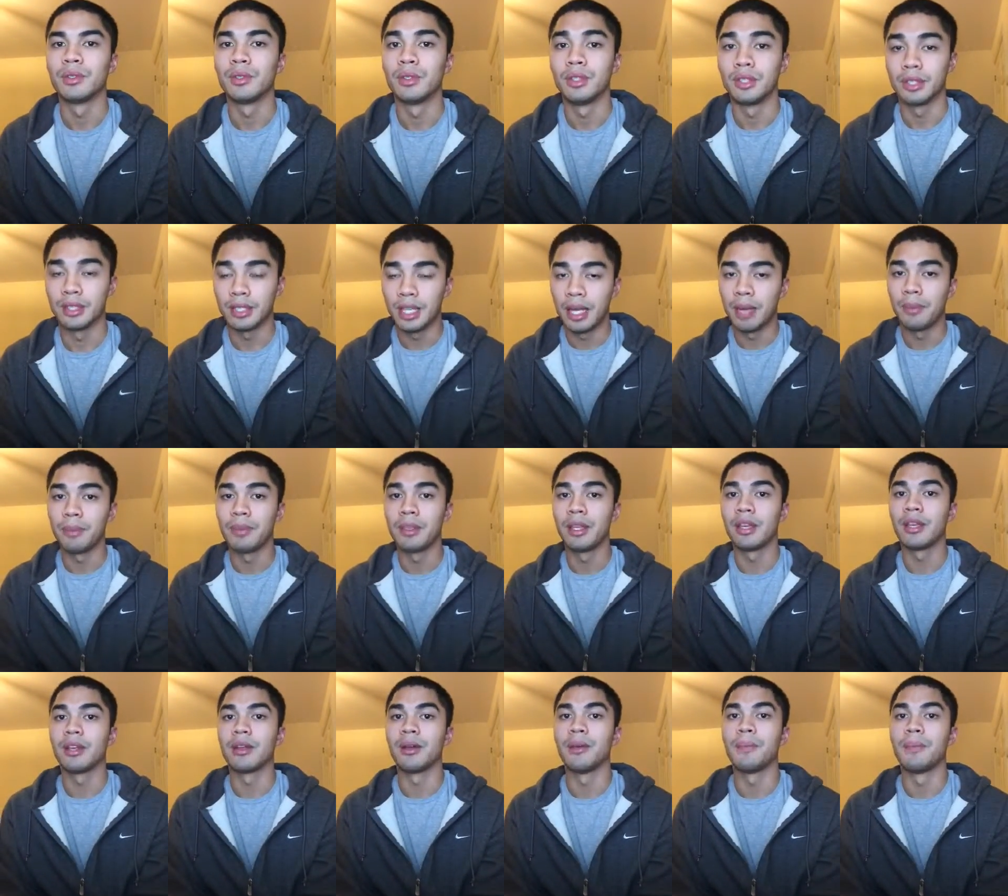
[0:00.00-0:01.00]
the same
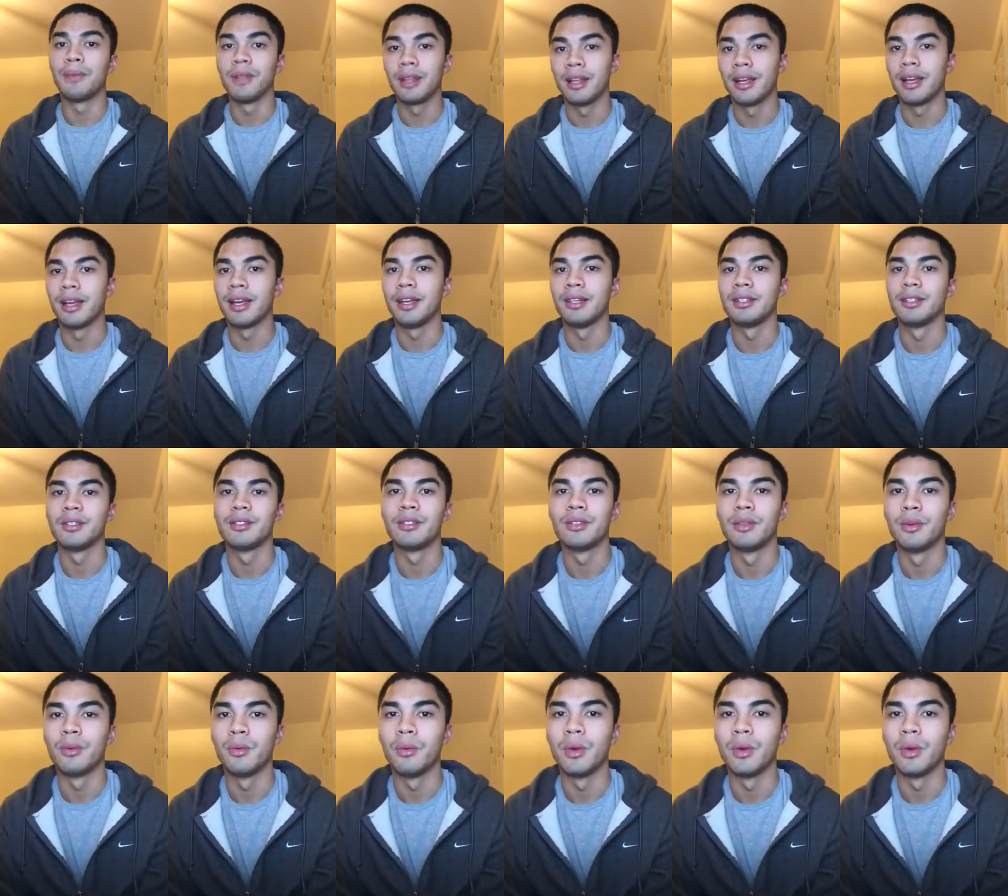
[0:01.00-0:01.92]
thing applies